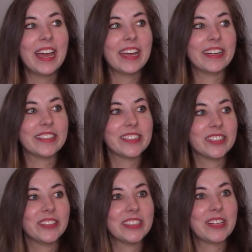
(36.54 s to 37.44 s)
And
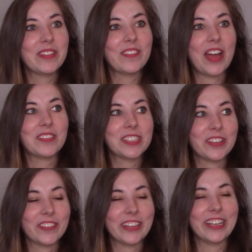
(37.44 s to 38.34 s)
so to give a
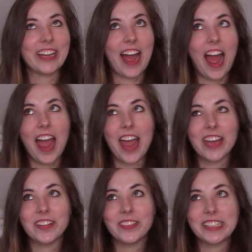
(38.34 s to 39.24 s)
5-star read,
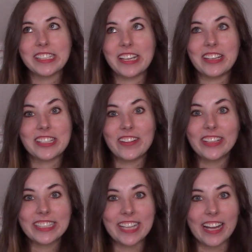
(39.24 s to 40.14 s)
I was so
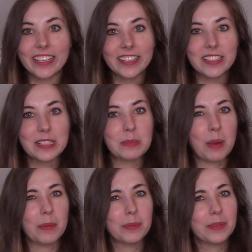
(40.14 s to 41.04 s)
excited. This is
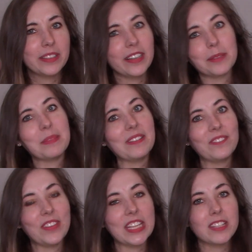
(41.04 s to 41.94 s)
probably like
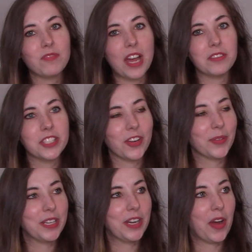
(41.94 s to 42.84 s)
my 5th
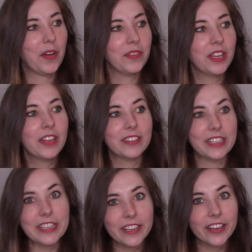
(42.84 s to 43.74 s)
5-star read of the
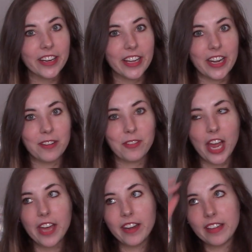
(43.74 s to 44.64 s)
year, and I've
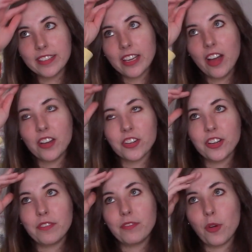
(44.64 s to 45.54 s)
read I think
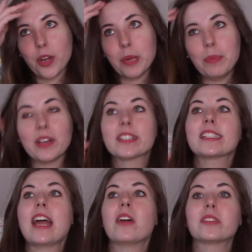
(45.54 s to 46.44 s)
140
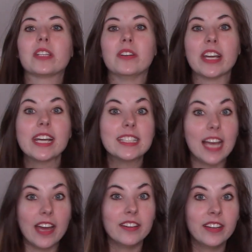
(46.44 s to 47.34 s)
books now. So like I
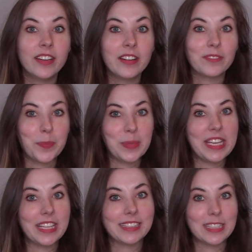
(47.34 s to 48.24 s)
said, for
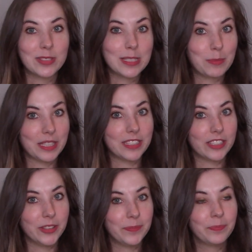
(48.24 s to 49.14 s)
me, this was a big deal.